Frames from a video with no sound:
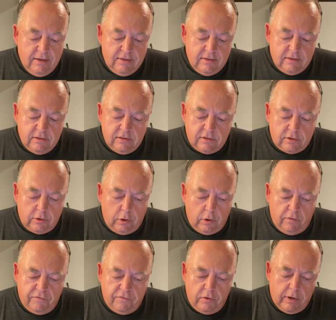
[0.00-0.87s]
So
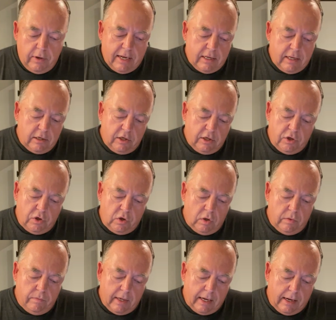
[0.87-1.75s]
if you had a
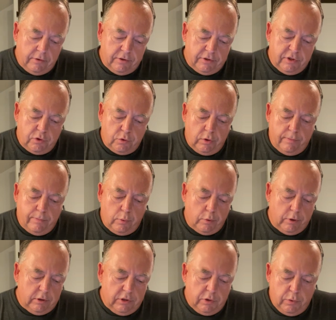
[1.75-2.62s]
cube that was
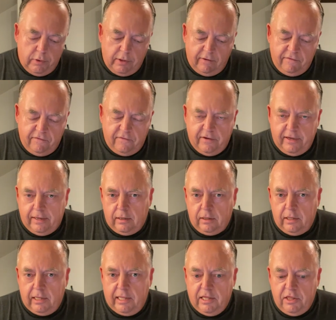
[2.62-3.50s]
3.28 feet
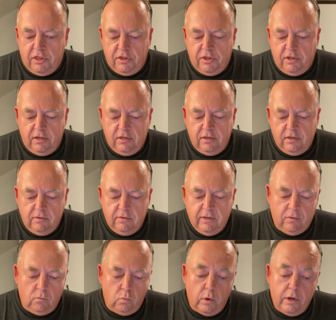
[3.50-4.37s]
in length
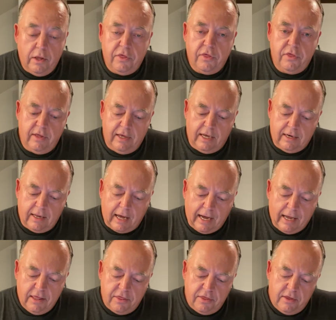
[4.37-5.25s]
and width and
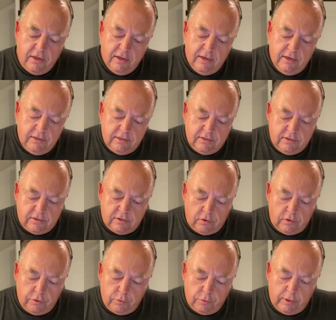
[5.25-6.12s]
height,
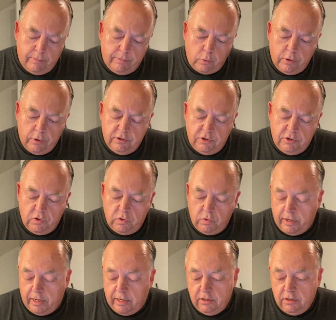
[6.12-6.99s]
so
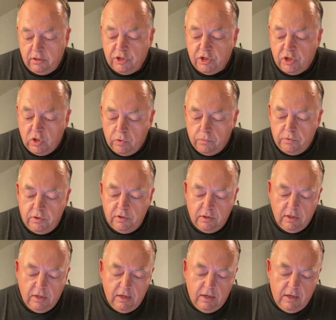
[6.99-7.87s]
3.28 cubed,
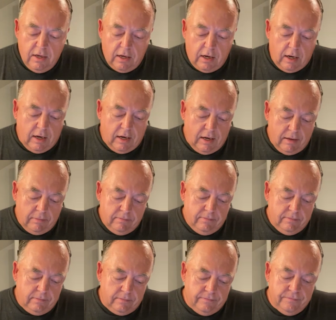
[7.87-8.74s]

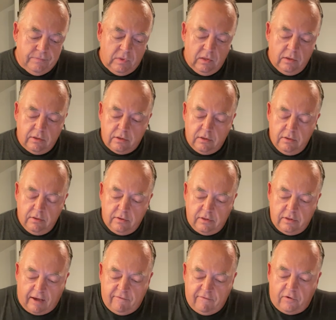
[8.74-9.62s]

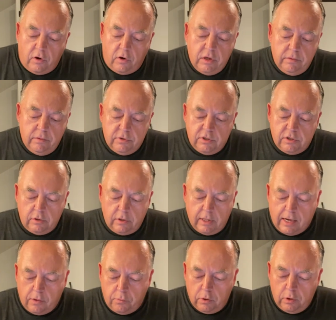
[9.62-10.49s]
that volume, so
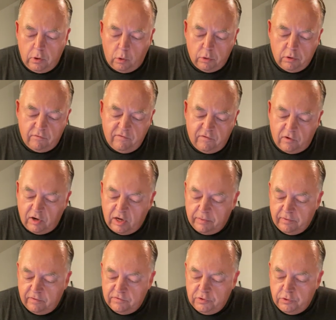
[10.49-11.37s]
that would hold a
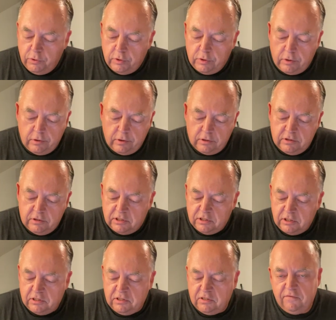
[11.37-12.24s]
volume of
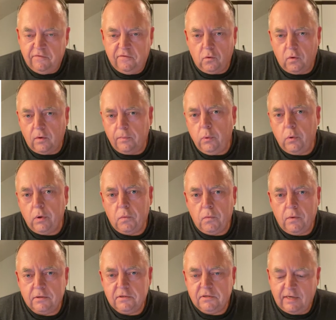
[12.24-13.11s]

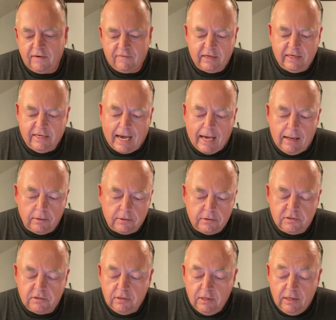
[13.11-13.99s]
264.17
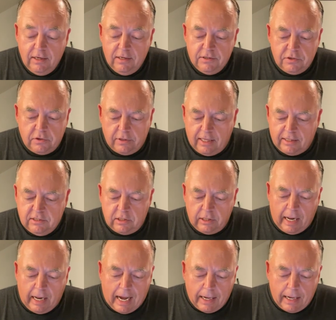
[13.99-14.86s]
gallons. So that's
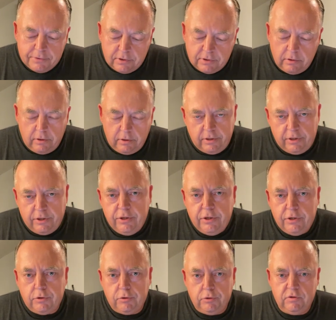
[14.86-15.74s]
an absolutely
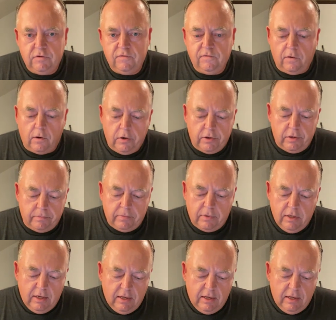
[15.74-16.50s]
huge volume.